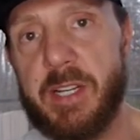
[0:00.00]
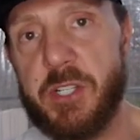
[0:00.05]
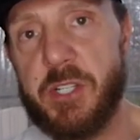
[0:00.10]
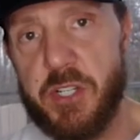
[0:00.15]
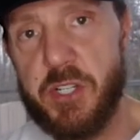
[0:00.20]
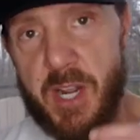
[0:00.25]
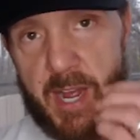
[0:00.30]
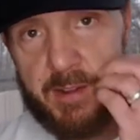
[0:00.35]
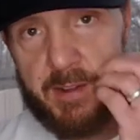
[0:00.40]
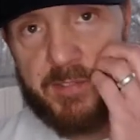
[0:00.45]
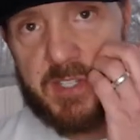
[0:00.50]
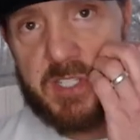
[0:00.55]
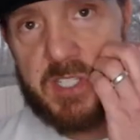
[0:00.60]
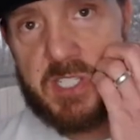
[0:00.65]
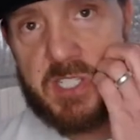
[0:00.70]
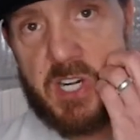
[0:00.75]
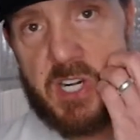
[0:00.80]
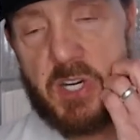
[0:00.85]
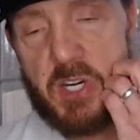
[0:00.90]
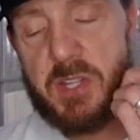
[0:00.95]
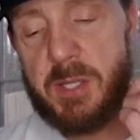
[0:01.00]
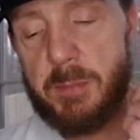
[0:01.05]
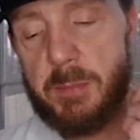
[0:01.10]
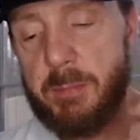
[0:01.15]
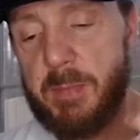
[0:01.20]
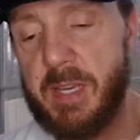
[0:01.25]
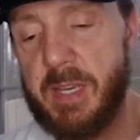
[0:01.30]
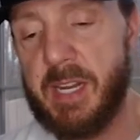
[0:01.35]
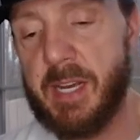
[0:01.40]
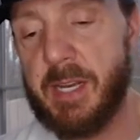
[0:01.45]
and Jeff to start the
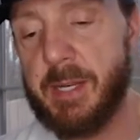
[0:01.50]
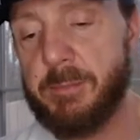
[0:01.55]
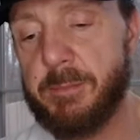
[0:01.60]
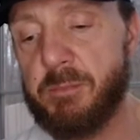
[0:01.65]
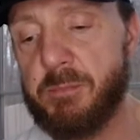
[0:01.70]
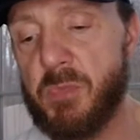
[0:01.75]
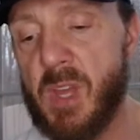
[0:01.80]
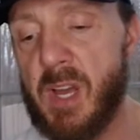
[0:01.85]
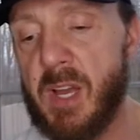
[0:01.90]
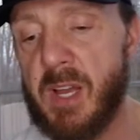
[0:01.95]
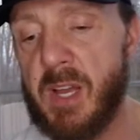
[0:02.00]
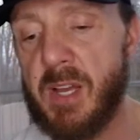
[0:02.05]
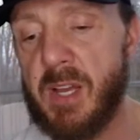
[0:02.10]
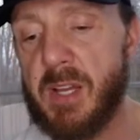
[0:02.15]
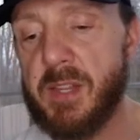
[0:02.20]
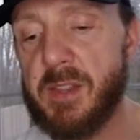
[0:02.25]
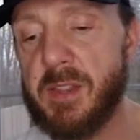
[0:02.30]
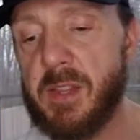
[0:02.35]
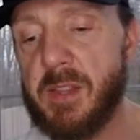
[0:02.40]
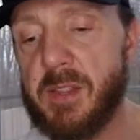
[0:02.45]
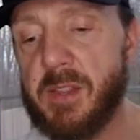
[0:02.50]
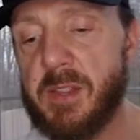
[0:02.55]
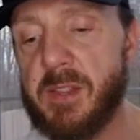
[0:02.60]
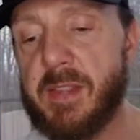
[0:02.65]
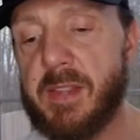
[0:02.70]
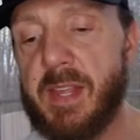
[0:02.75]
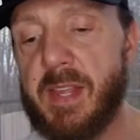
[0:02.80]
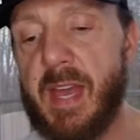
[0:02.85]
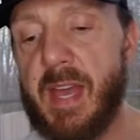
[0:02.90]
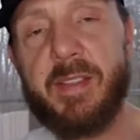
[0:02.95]
meeting,
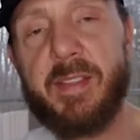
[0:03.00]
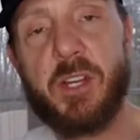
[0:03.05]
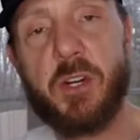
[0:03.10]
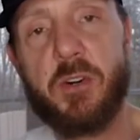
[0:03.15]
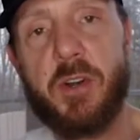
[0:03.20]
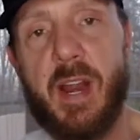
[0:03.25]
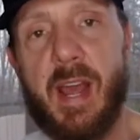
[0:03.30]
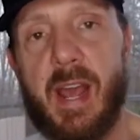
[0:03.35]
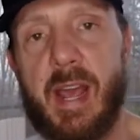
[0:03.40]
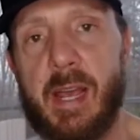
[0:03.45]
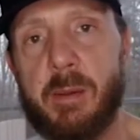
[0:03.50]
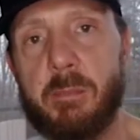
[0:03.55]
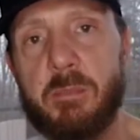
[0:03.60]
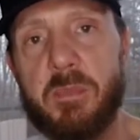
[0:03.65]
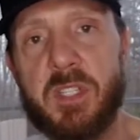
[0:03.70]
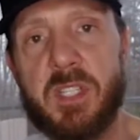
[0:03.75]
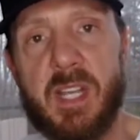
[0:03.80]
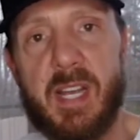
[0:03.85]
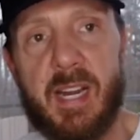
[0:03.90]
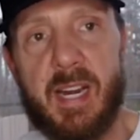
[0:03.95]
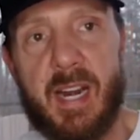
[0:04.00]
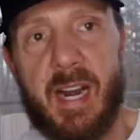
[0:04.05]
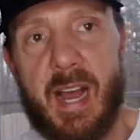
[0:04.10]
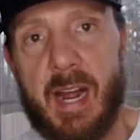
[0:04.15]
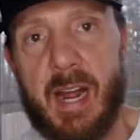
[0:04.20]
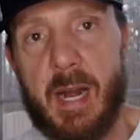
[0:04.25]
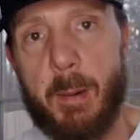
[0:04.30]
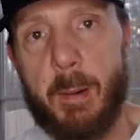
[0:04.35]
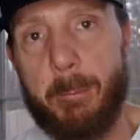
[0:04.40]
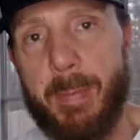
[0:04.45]
they had their names and it
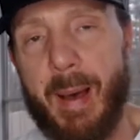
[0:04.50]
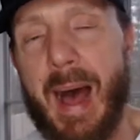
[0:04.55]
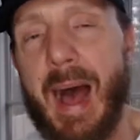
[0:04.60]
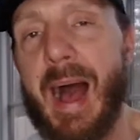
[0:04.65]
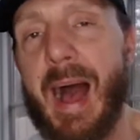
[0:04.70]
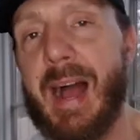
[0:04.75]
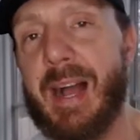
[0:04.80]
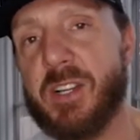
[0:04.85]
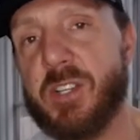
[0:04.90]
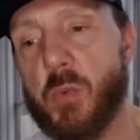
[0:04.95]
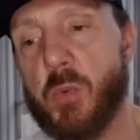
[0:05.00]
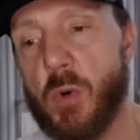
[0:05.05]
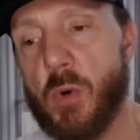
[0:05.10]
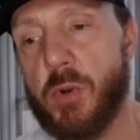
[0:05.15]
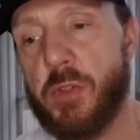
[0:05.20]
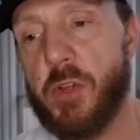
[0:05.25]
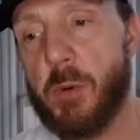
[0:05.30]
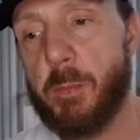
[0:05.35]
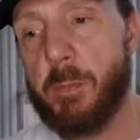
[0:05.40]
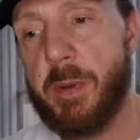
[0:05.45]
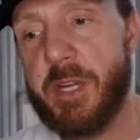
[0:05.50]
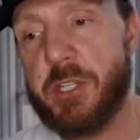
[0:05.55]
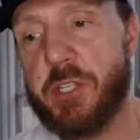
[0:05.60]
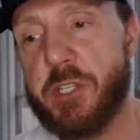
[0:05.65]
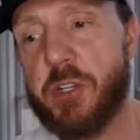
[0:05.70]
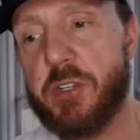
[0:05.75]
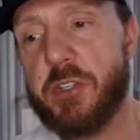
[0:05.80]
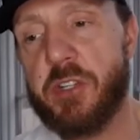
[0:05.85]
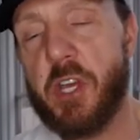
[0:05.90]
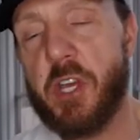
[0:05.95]
had a box where their
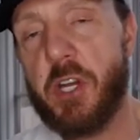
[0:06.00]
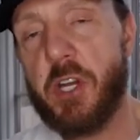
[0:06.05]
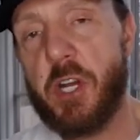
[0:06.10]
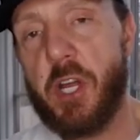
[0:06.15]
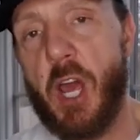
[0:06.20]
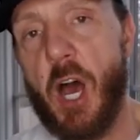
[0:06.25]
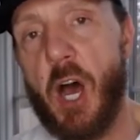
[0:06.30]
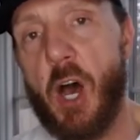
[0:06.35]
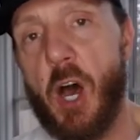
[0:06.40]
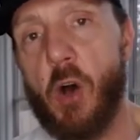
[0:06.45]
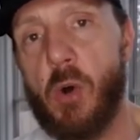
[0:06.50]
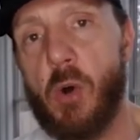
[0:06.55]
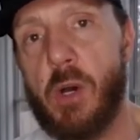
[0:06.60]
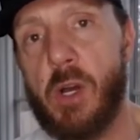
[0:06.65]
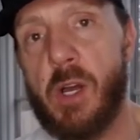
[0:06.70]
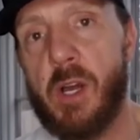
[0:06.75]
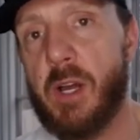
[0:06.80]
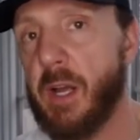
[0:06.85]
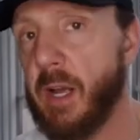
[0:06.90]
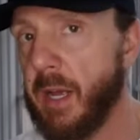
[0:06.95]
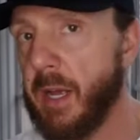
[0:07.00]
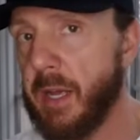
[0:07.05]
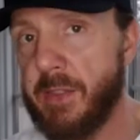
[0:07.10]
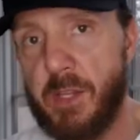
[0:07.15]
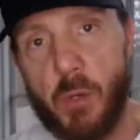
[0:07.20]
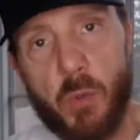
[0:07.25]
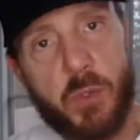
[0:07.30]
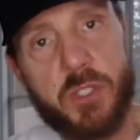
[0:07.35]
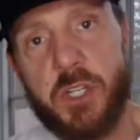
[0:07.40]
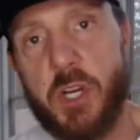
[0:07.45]
pictures could go, and
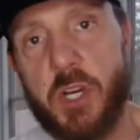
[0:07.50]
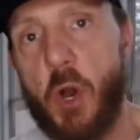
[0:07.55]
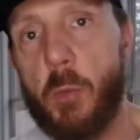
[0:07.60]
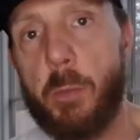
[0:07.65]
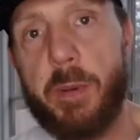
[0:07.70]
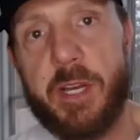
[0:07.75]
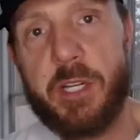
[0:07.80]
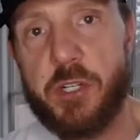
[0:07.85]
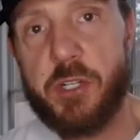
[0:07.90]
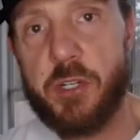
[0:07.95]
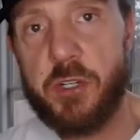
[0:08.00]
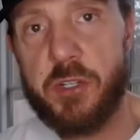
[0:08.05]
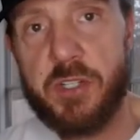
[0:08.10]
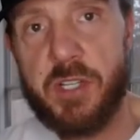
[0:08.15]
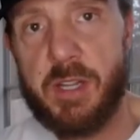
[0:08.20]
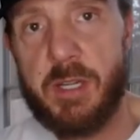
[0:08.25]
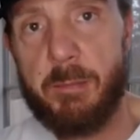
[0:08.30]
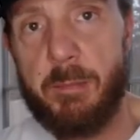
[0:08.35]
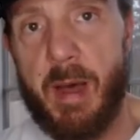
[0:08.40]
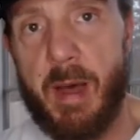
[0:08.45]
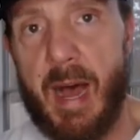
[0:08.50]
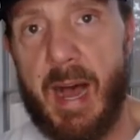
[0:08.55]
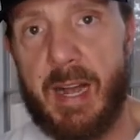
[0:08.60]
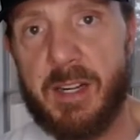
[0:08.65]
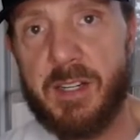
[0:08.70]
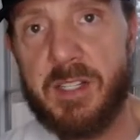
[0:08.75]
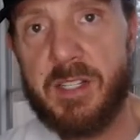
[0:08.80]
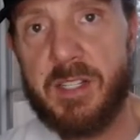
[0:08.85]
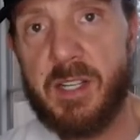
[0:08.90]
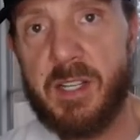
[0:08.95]
there was no pictures in the
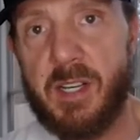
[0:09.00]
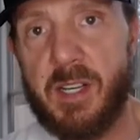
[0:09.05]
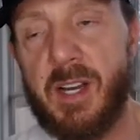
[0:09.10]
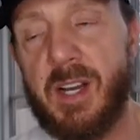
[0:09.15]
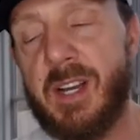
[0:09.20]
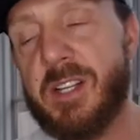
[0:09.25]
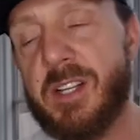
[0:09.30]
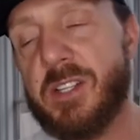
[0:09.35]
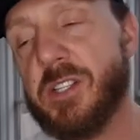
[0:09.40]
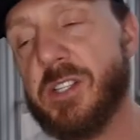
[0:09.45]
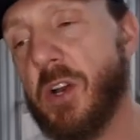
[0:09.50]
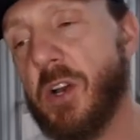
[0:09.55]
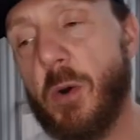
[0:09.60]
box. So